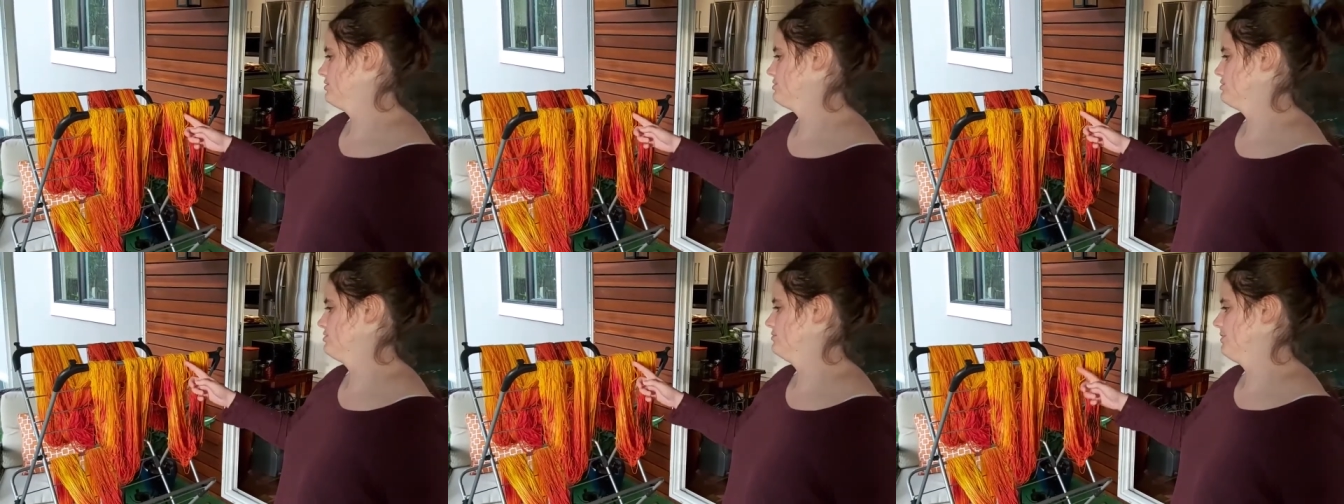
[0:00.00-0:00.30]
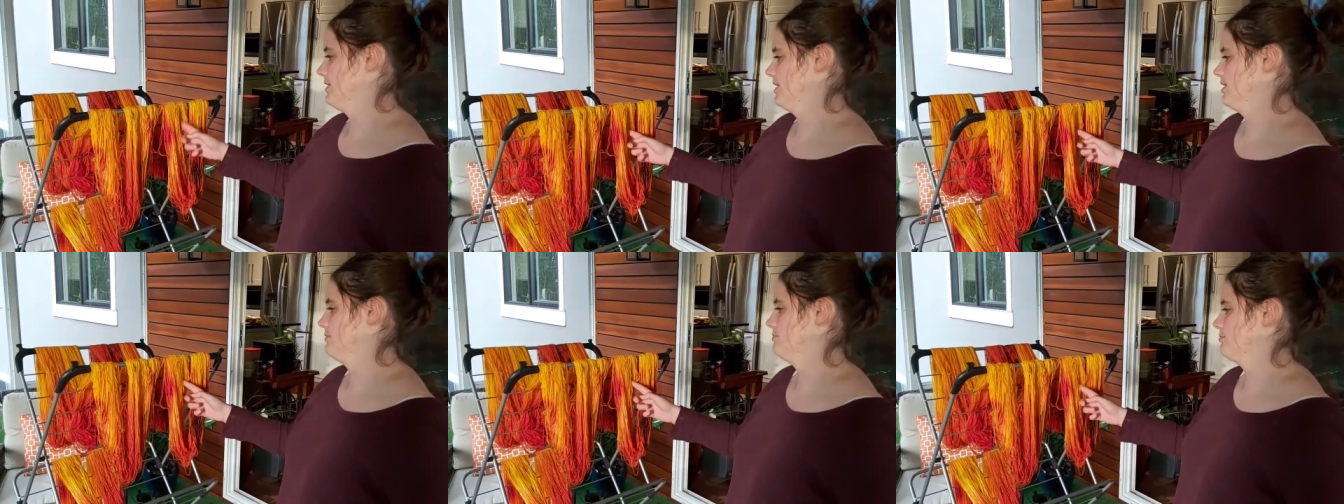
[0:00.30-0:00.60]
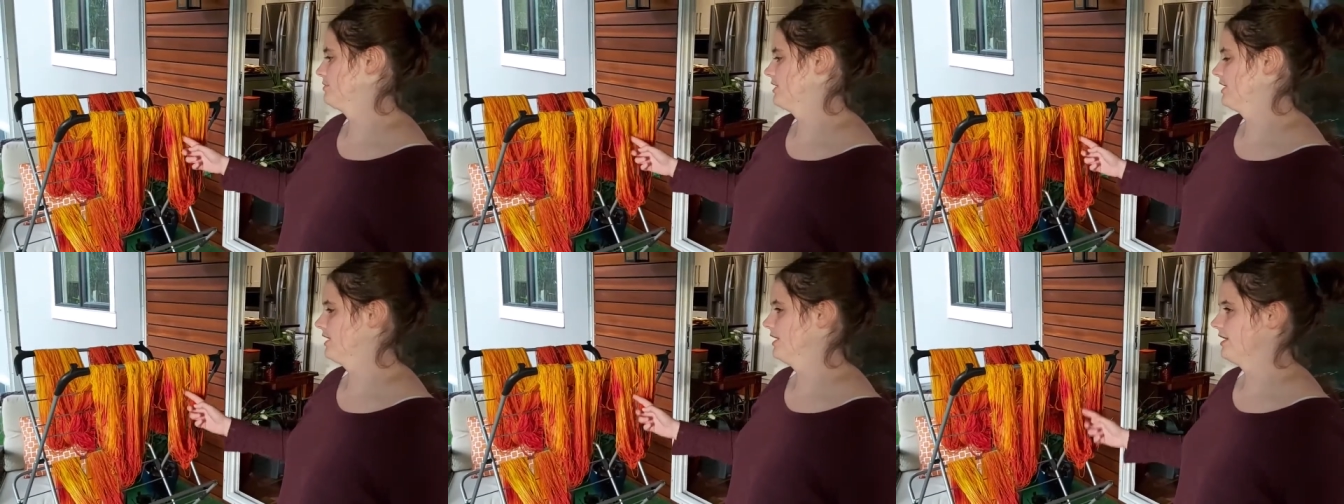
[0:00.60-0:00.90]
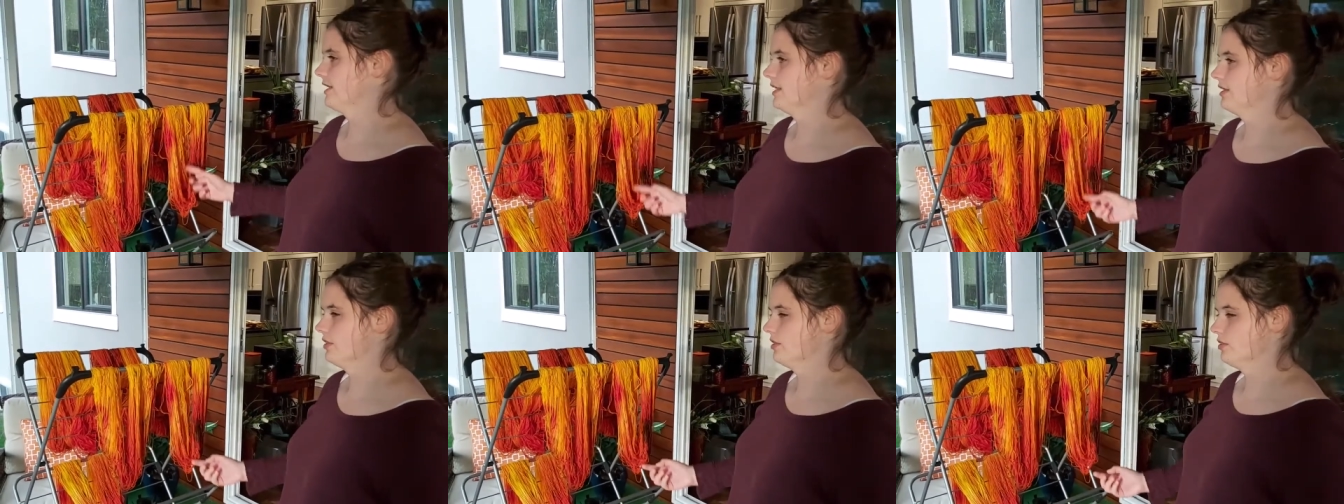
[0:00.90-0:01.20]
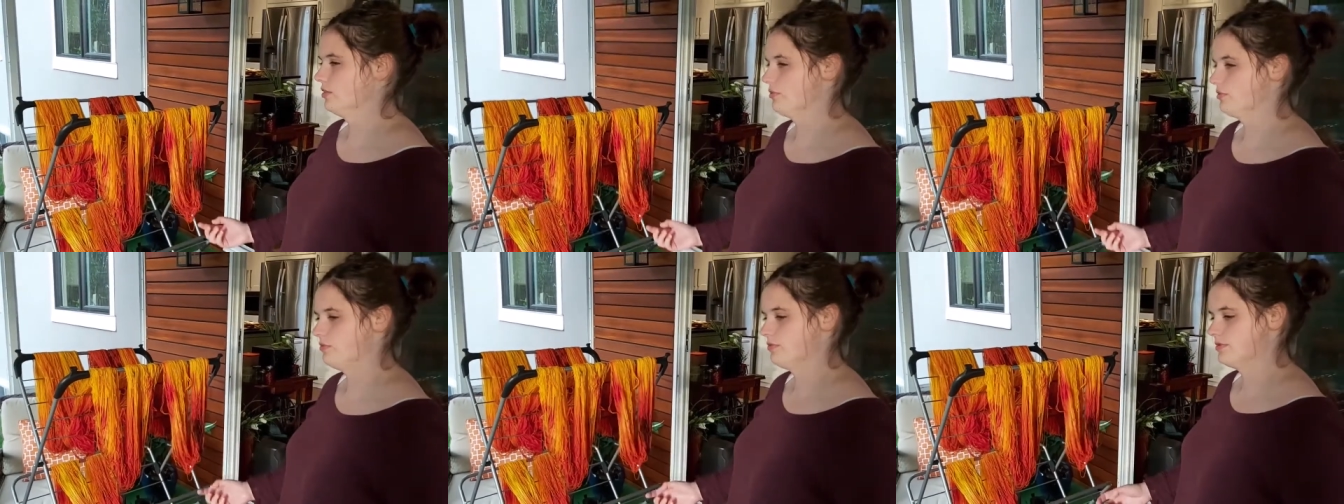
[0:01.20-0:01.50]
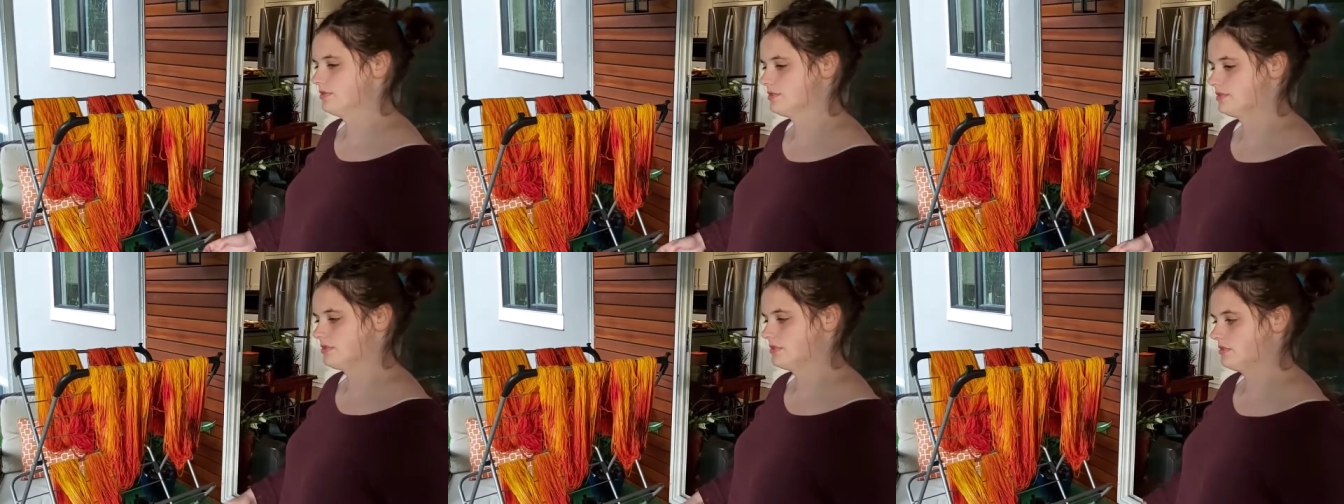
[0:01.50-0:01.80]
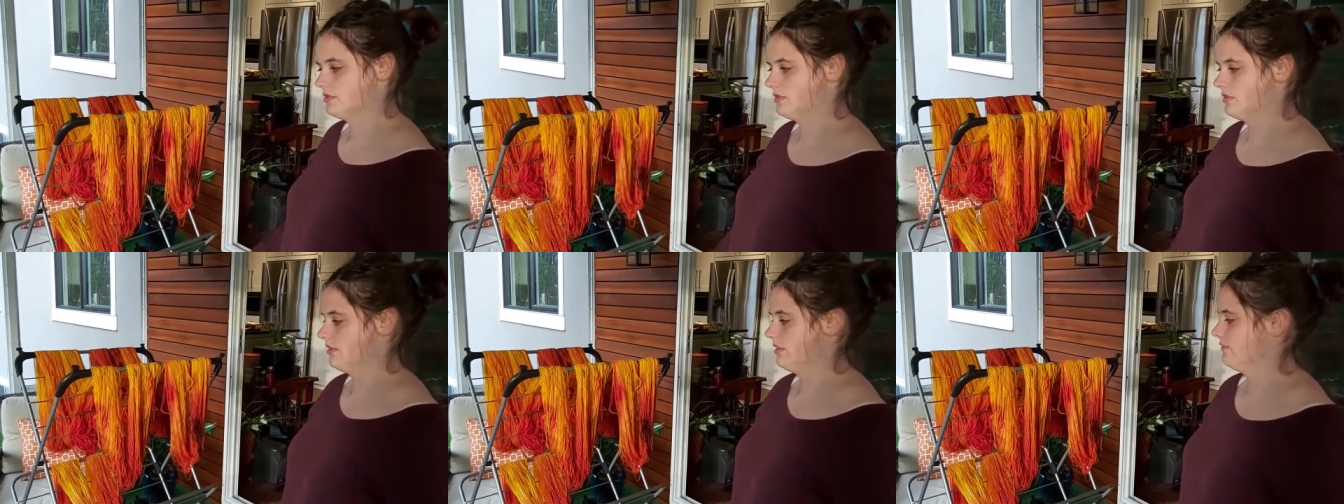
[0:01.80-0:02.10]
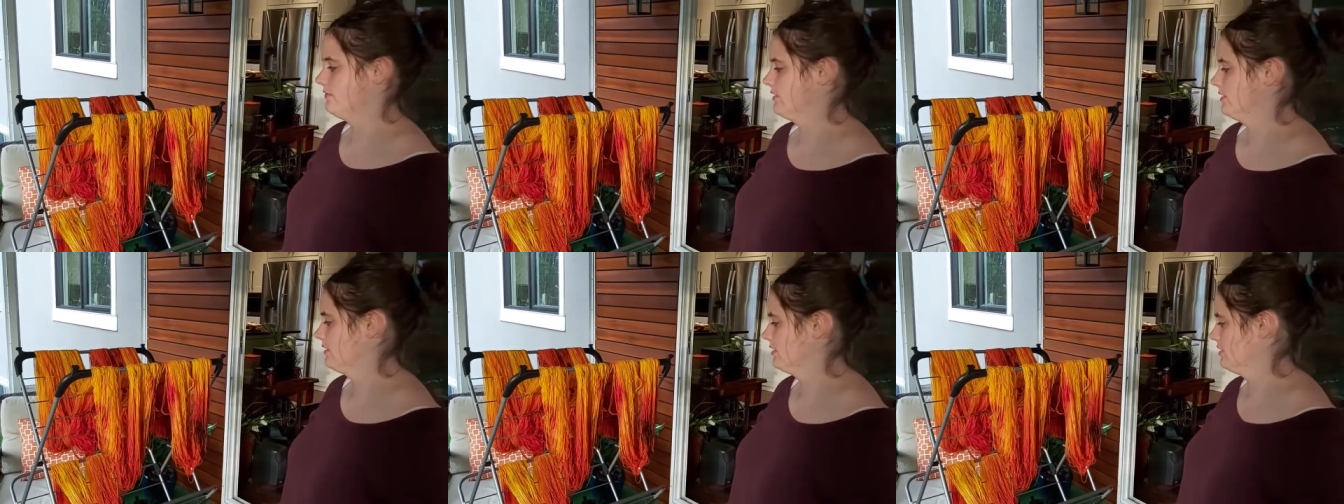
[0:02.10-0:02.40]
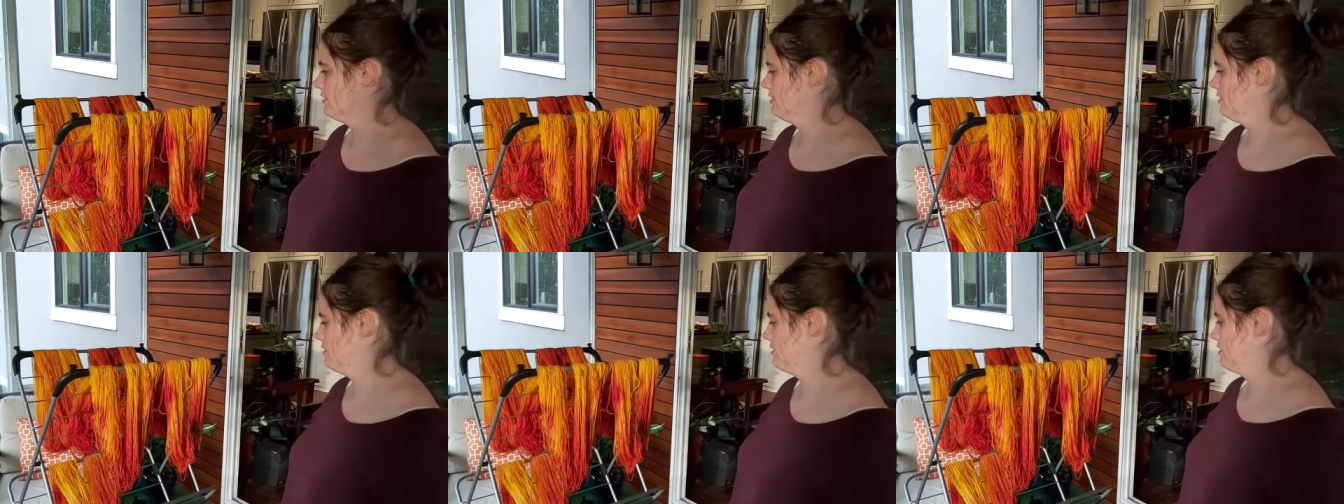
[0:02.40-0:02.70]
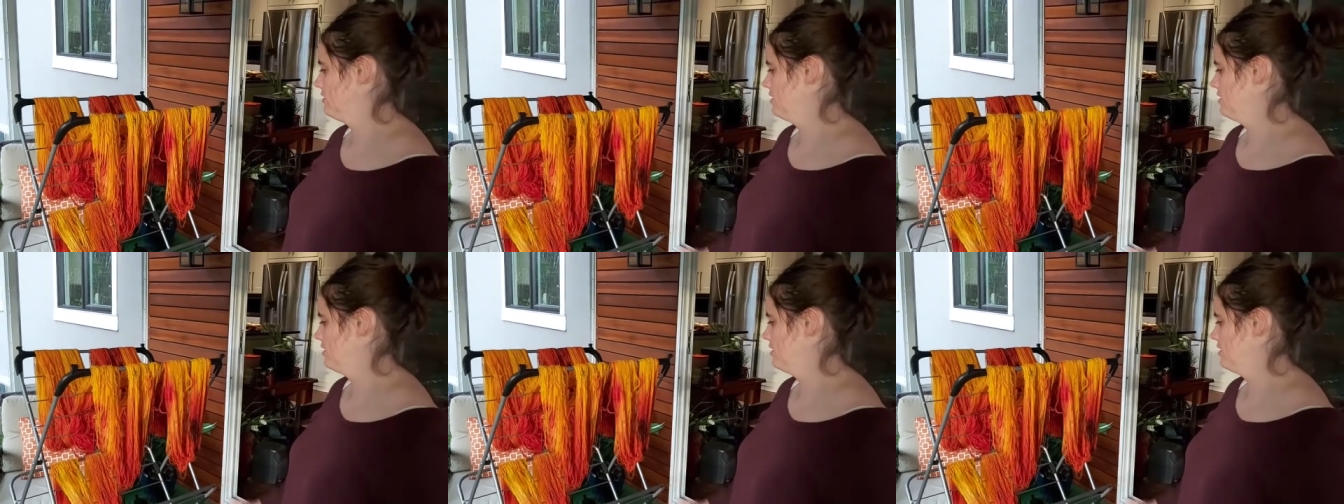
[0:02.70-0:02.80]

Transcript: also be that bright yellow was leaving